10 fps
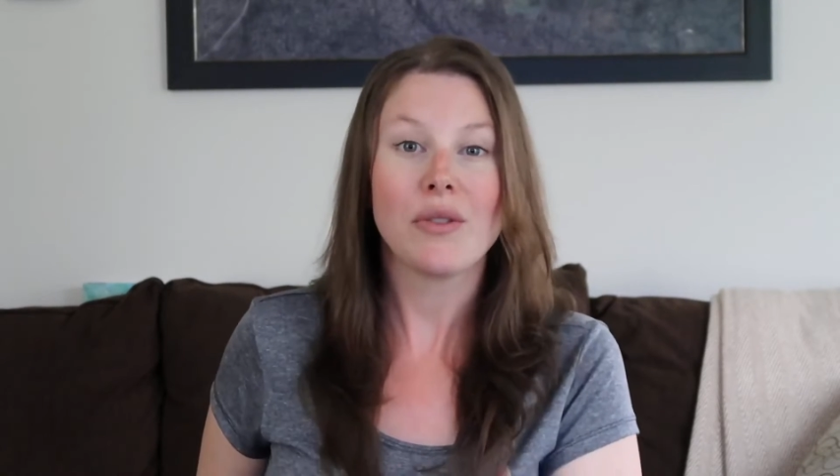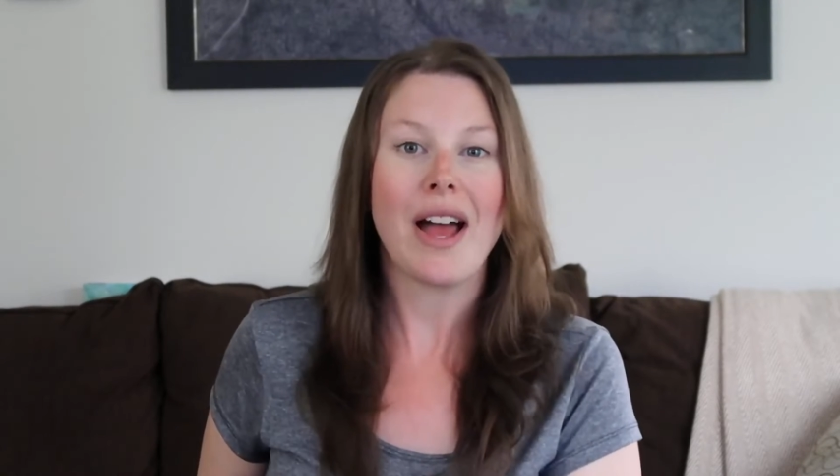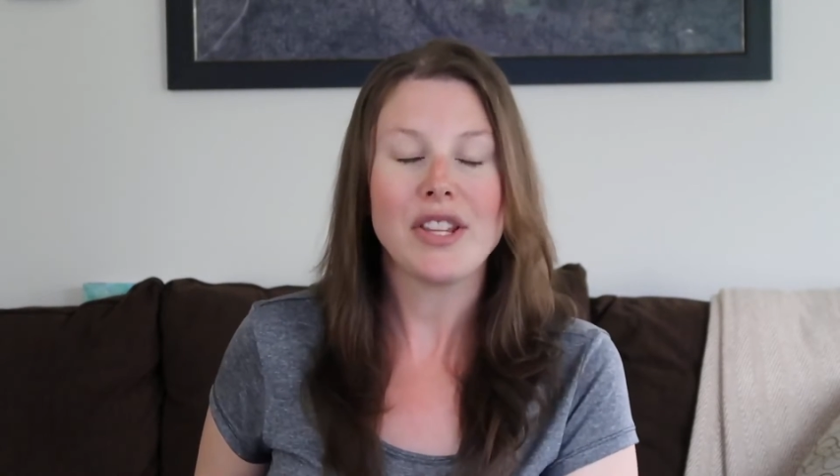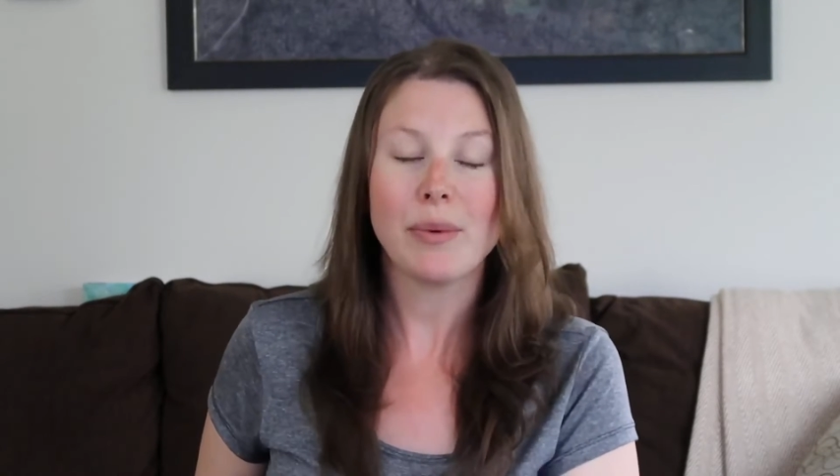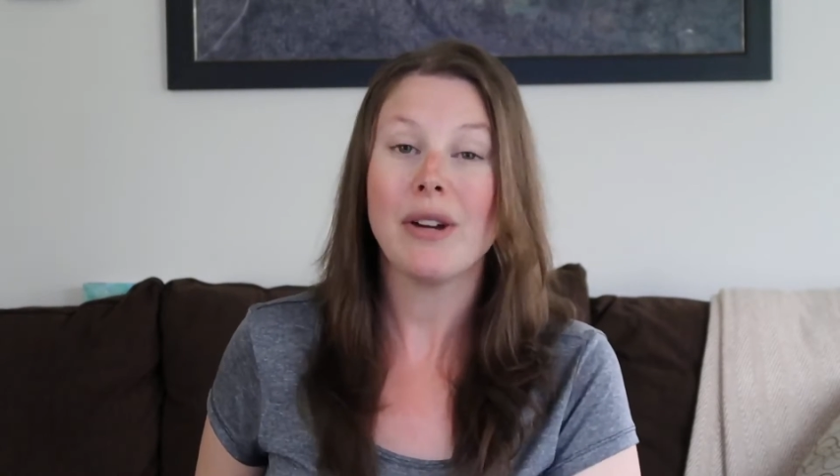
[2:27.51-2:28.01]
So
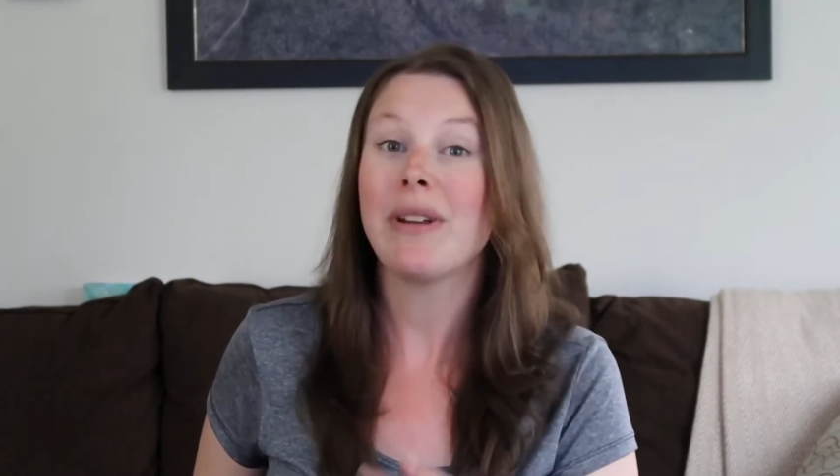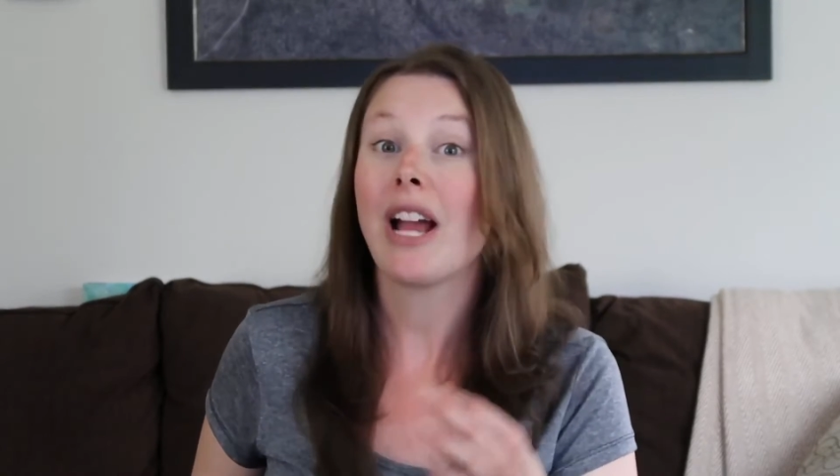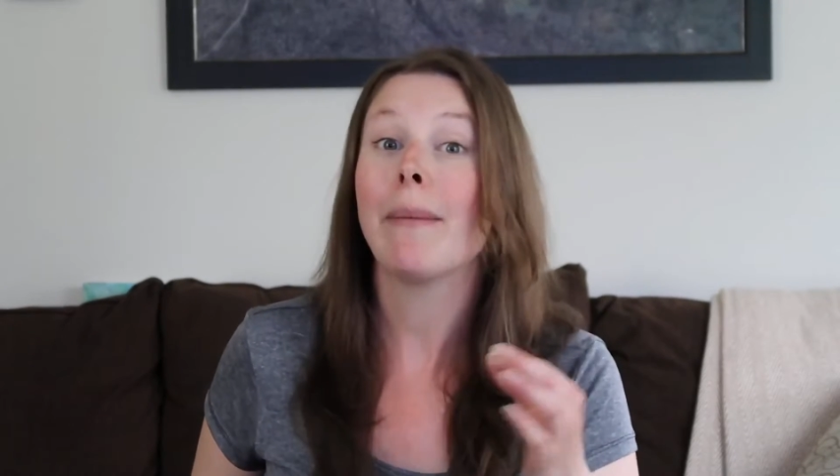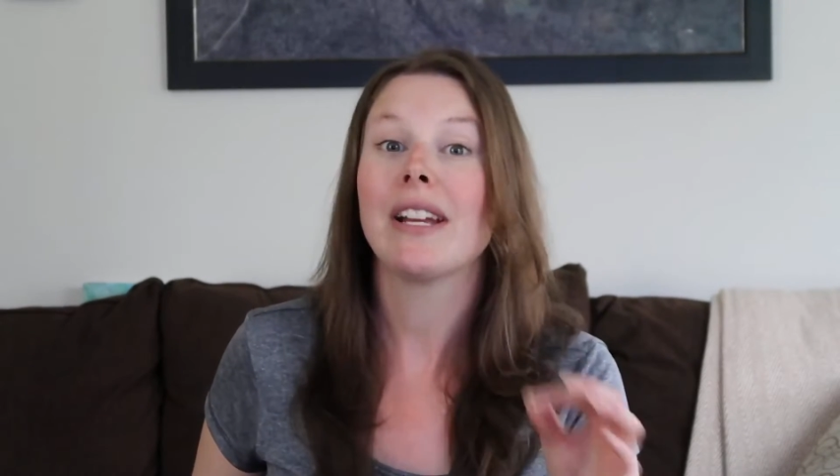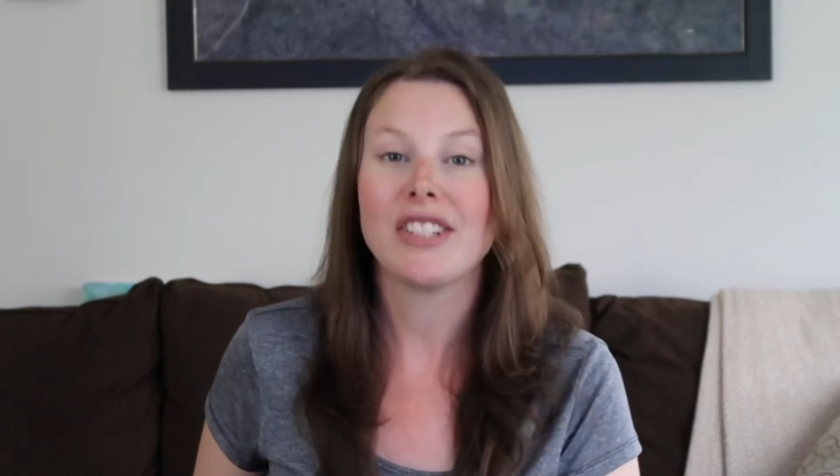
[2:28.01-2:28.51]
that's where
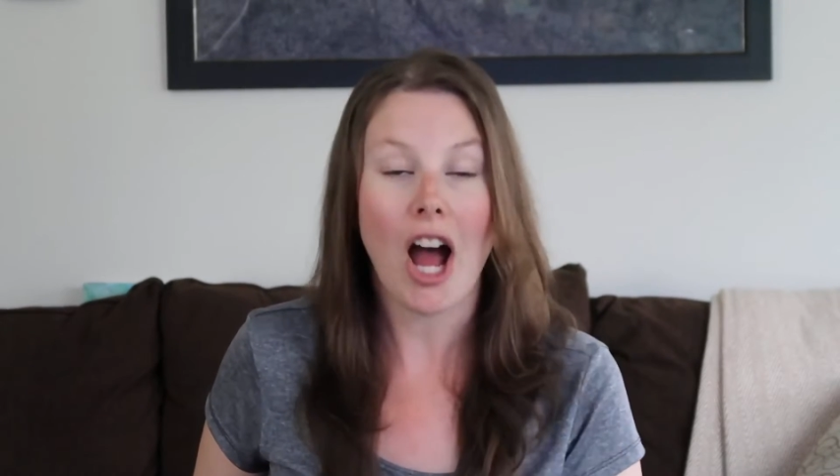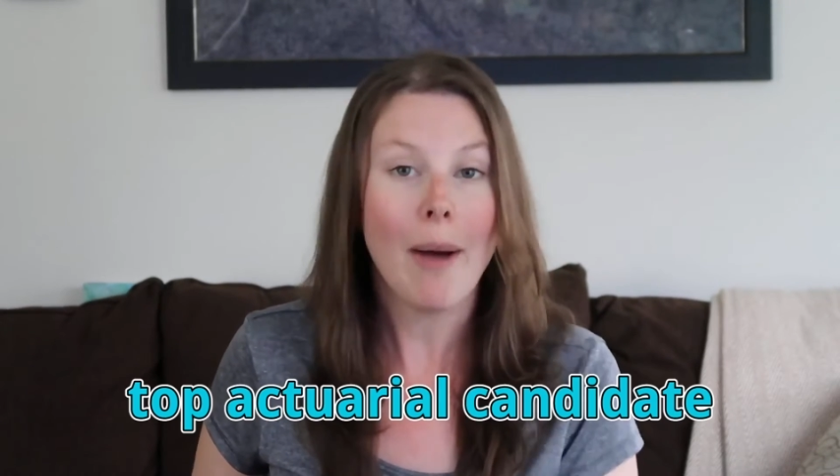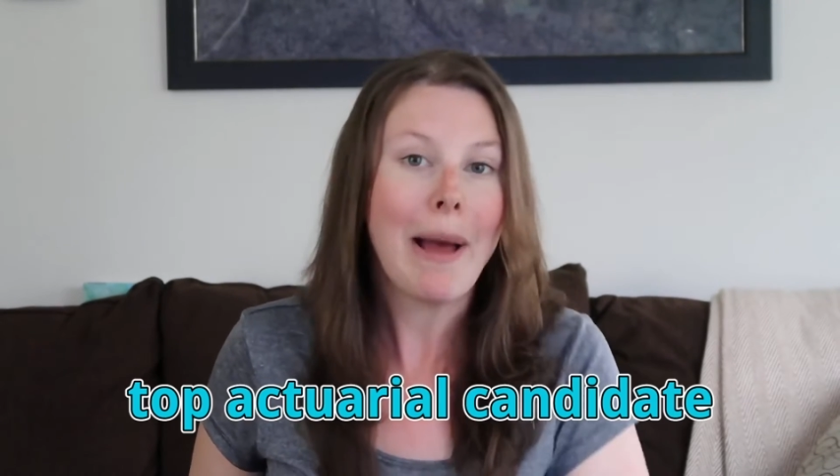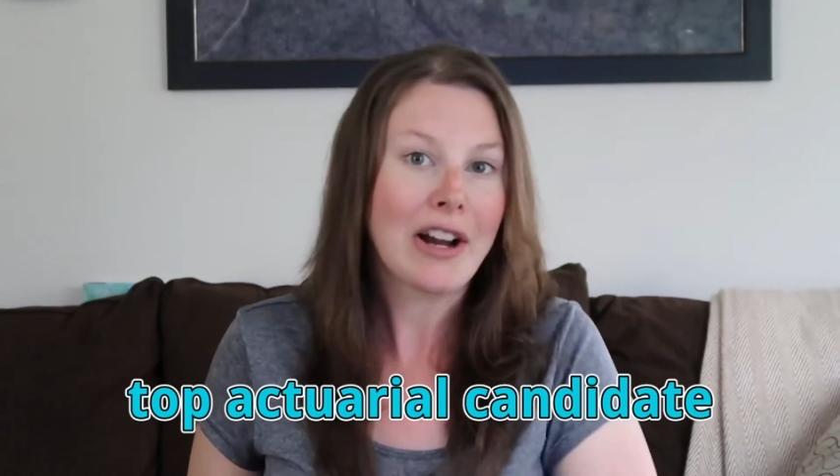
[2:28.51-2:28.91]
becoming a top